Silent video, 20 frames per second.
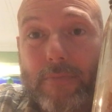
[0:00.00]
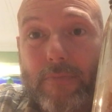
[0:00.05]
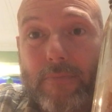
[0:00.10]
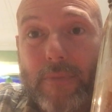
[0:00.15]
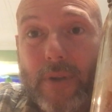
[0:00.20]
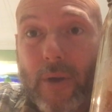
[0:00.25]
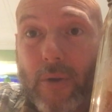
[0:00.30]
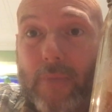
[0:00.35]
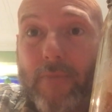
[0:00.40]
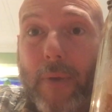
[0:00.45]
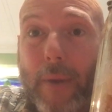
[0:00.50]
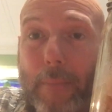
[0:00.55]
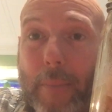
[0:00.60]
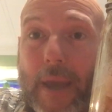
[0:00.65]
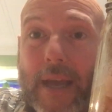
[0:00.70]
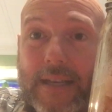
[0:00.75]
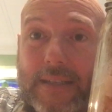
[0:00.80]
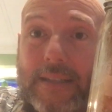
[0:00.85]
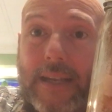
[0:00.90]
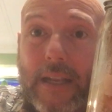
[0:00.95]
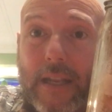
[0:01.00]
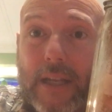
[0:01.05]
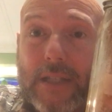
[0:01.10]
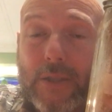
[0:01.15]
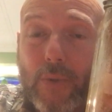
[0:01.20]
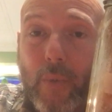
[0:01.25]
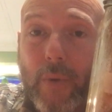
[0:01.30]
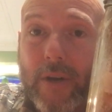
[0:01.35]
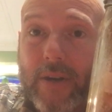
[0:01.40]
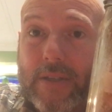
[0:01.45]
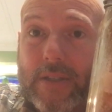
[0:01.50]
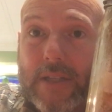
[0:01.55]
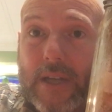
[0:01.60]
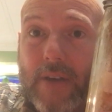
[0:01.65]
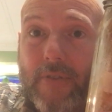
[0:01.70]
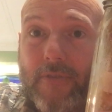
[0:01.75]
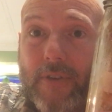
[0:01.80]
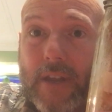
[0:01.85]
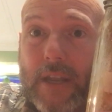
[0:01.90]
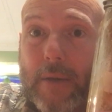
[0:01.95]
Bacon's got lots of weird
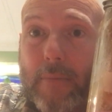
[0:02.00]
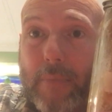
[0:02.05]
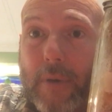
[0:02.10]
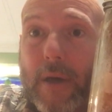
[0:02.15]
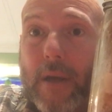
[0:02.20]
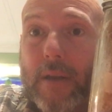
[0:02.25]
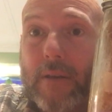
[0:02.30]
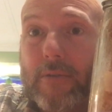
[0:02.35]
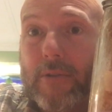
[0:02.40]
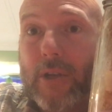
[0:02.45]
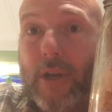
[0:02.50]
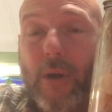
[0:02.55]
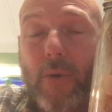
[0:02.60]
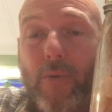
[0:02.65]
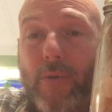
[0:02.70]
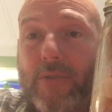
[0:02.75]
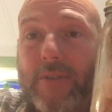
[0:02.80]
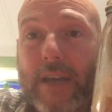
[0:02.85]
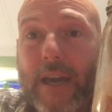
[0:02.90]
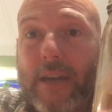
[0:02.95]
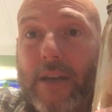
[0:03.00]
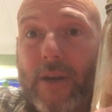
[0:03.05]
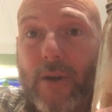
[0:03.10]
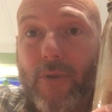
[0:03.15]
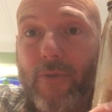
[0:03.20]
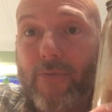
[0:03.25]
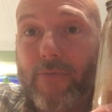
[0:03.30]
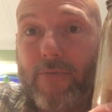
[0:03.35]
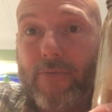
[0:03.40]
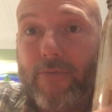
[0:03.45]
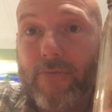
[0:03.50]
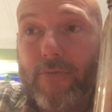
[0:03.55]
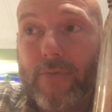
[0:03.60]
stuff in it, but it's got no